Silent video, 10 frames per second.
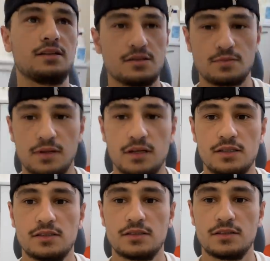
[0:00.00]
of this
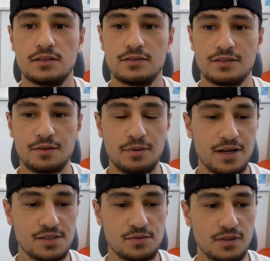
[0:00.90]
place for the
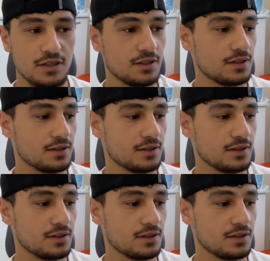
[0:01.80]
past week.